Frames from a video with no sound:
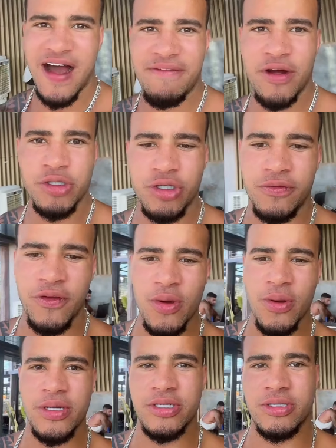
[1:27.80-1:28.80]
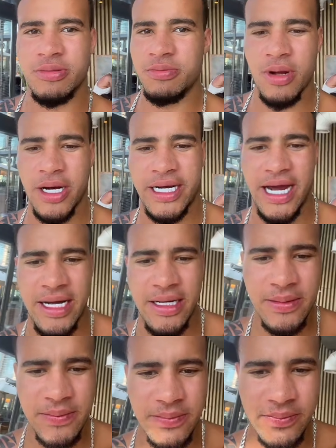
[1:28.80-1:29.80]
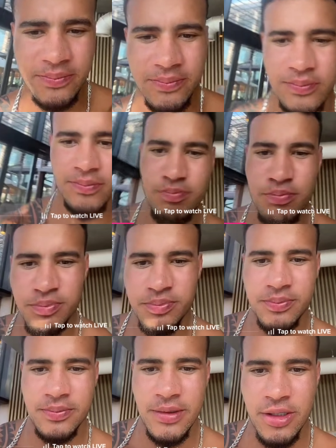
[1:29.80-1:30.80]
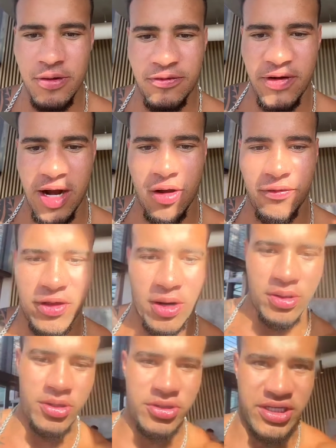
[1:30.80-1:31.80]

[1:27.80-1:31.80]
500 viewers, okay? You fell off though,